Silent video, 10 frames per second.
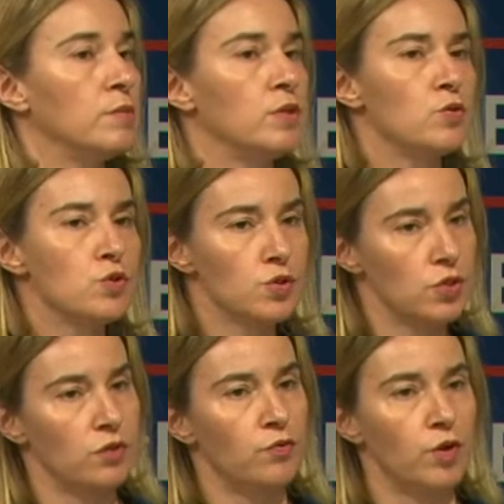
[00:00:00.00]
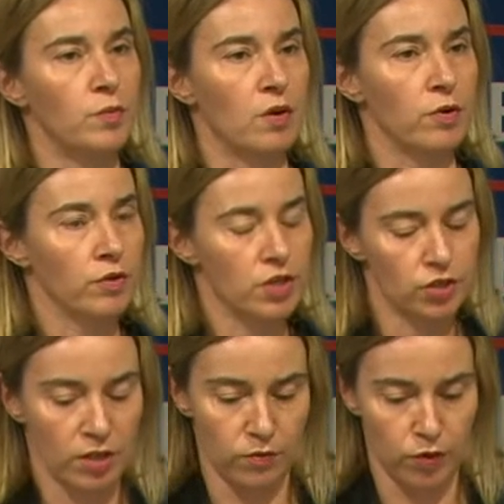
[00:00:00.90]
but also seen from our
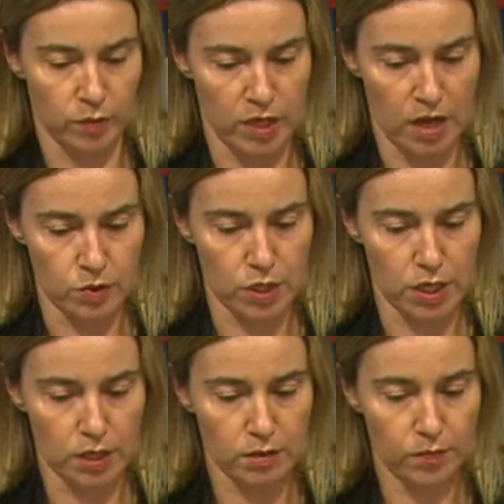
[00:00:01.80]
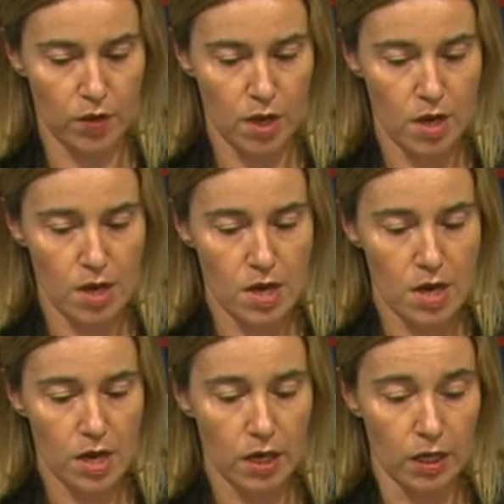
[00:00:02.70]
region and from the outside.
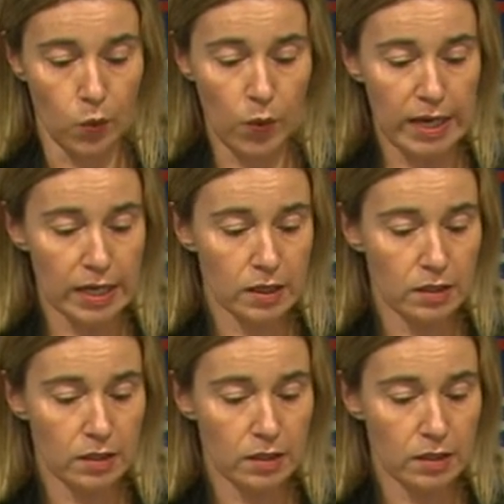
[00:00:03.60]
In a way,